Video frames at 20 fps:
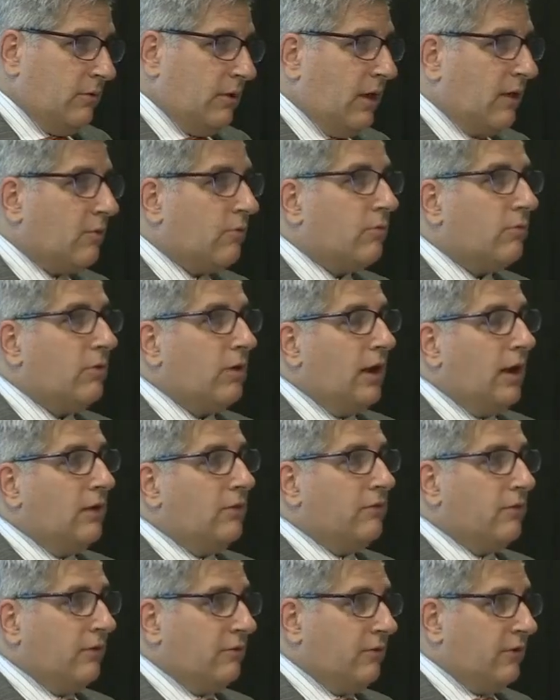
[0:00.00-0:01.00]
that
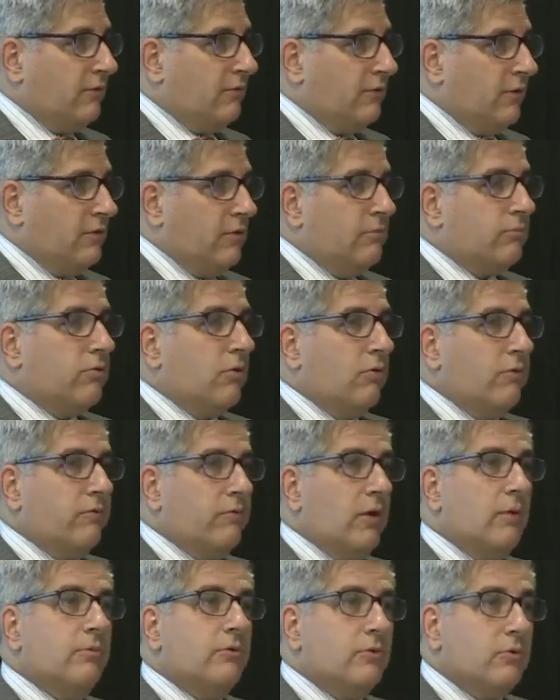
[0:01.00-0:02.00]
creates, as I said, the
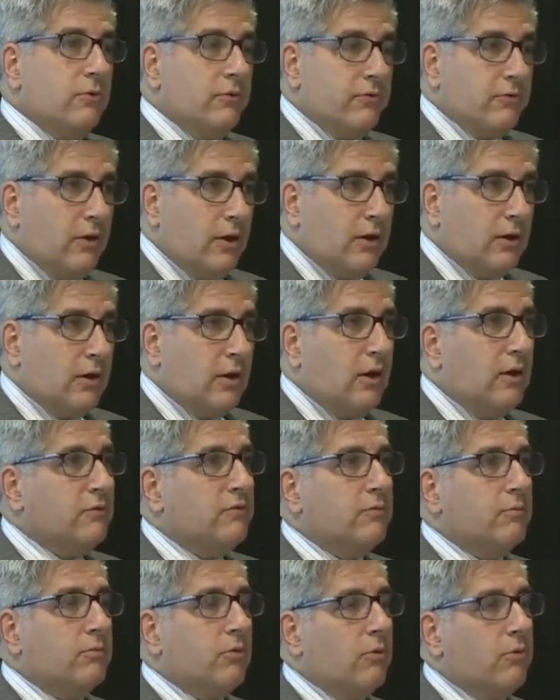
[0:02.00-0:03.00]
pro-inflammatory cytokines,
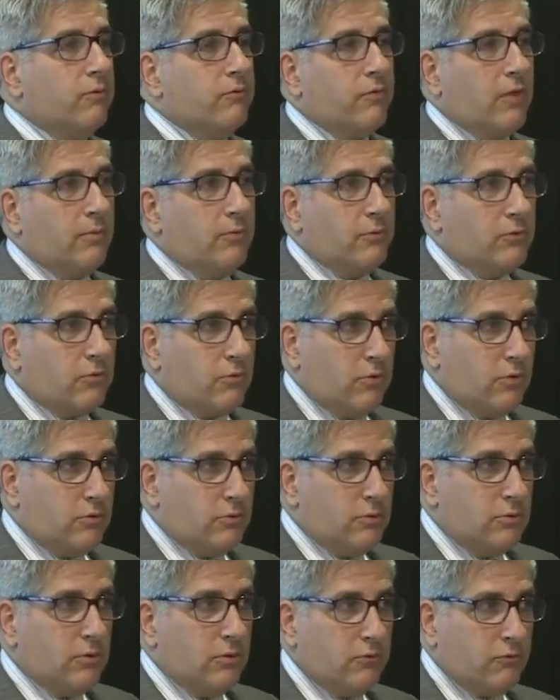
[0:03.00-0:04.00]
the pro-inflammatory
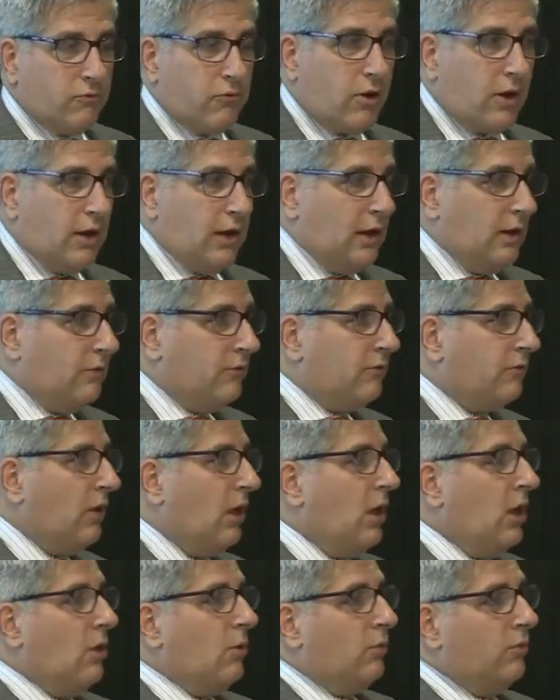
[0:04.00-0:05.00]
leukotrienes,
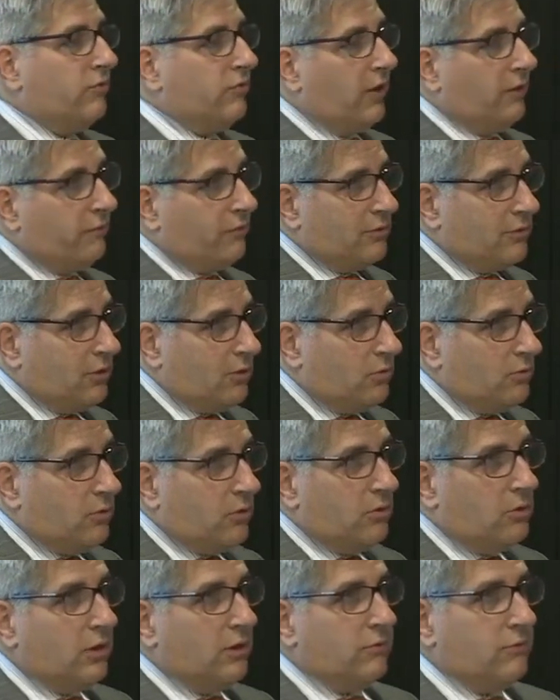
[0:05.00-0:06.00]
which have a
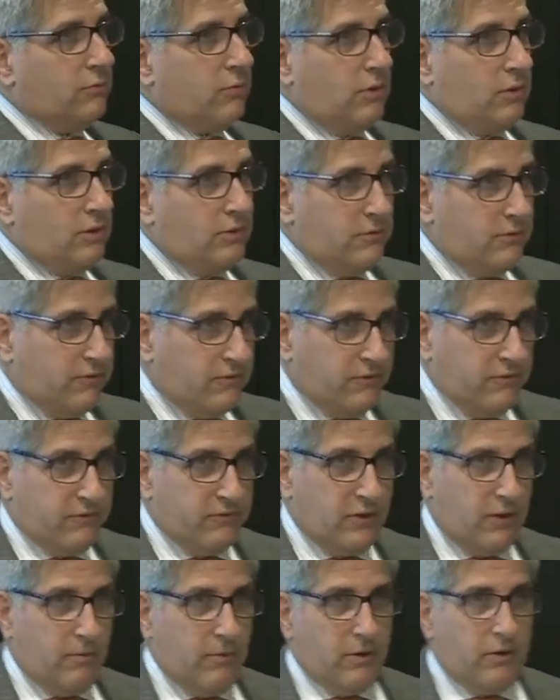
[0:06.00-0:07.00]
local as well as a
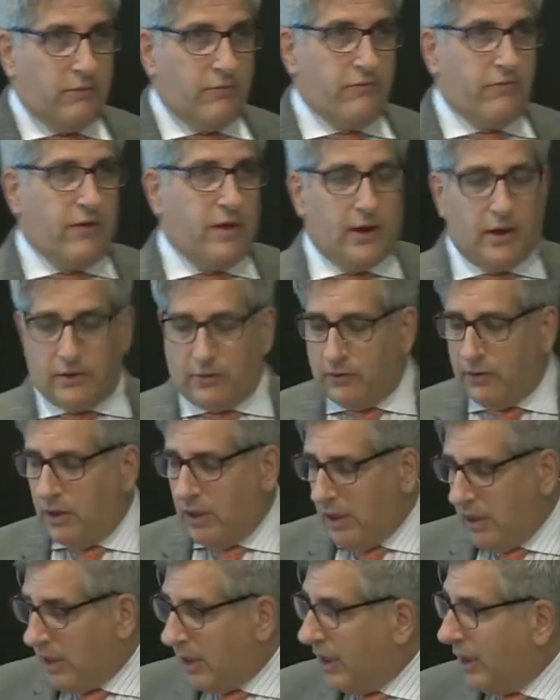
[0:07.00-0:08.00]
systemic effect,
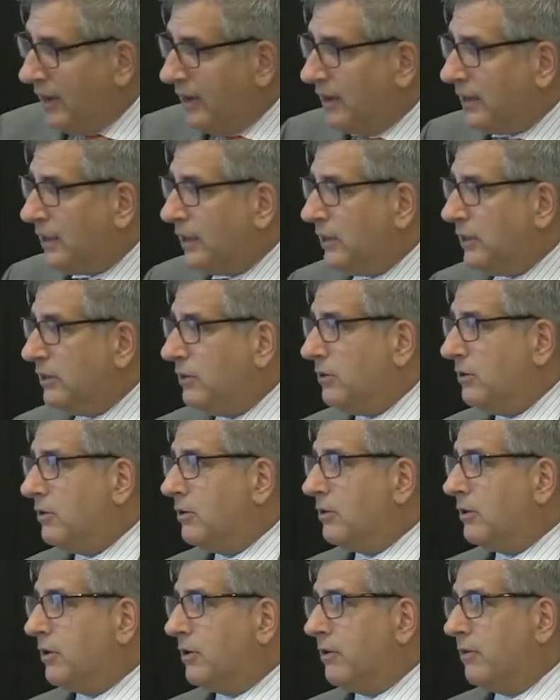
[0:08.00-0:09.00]
and it can
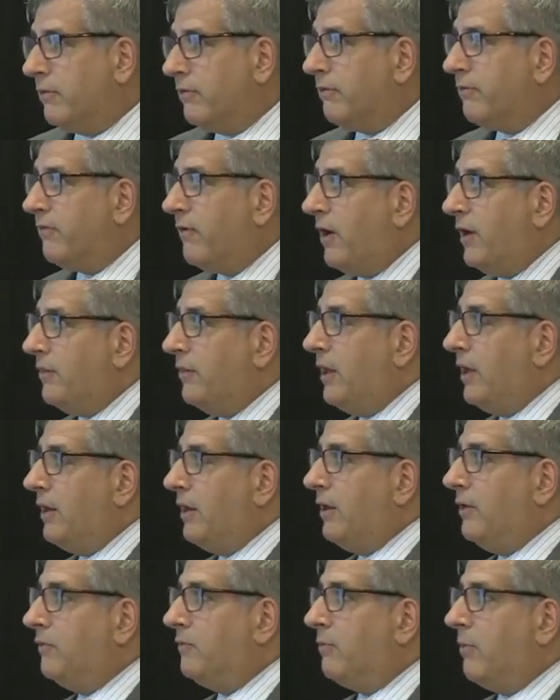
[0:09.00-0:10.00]
find that
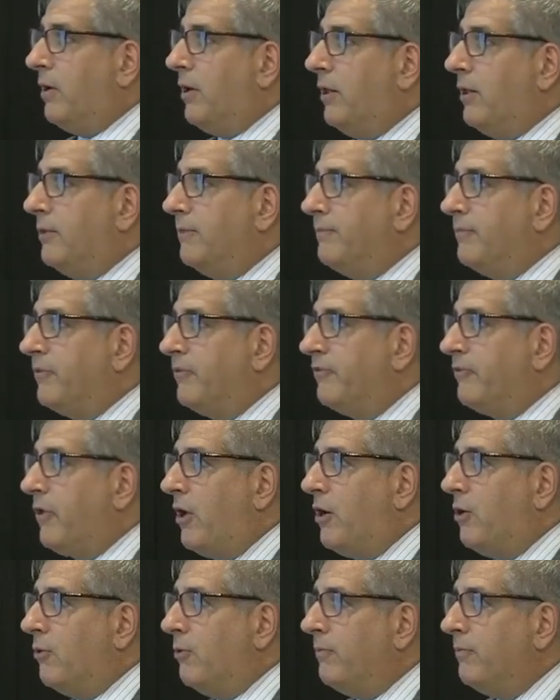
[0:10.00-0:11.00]
as well.
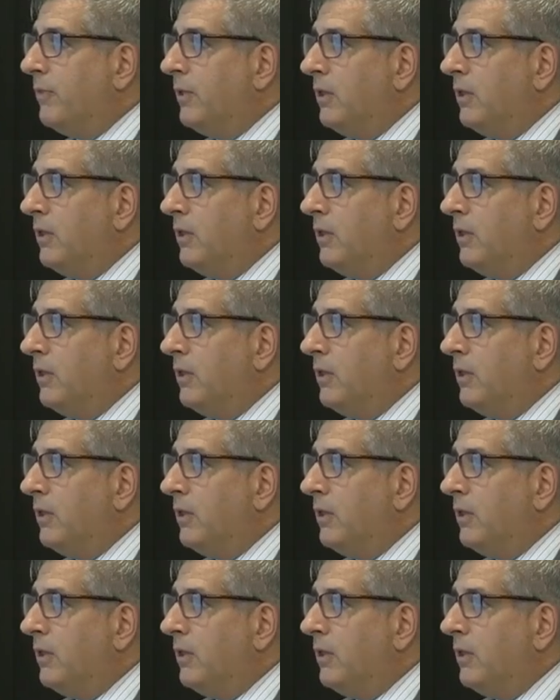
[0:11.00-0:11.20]
So